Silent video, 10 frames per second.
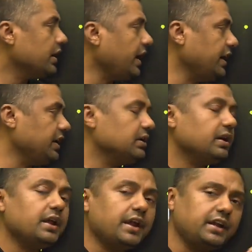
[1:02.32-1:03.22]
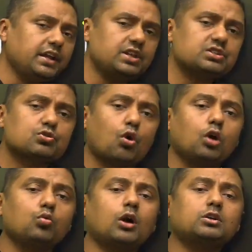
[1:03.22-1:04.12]
A D. A D is
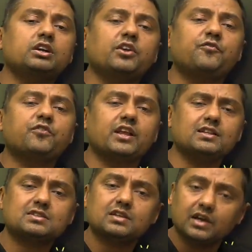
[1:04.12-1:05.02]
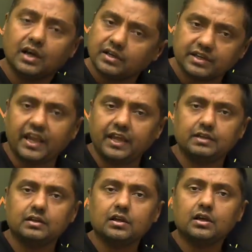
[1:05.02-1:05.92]
called what? Difference
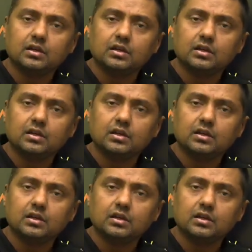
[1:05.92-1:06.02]
gain.